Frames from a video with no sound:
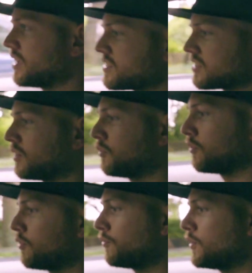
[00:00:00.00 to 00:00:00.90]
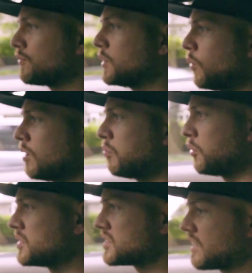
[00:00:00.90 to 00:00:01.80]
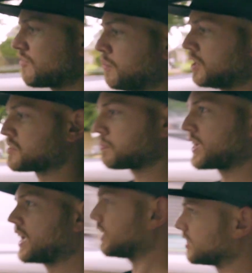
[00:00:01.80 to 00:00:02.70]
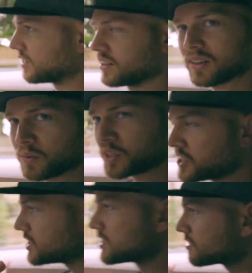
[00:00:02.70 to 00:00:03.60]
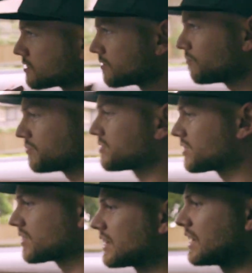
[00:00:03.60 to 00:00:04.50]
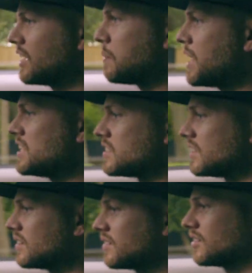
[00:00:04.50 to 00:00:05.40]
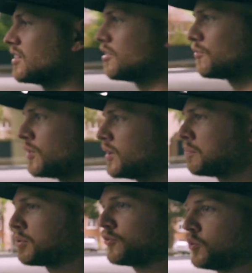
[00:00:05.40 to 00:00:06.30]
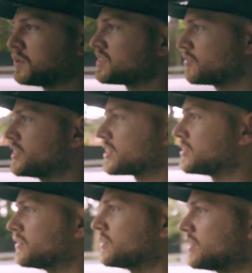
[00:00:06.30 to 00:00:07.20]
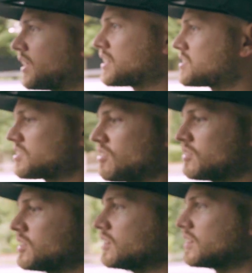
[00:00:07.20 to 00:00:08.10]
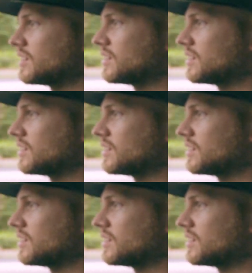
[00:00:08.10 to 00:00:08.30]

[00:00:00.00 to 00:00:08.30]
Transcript: it's done 51.7 miles per gallon, which is amazing for a performance vehicle. That's so good.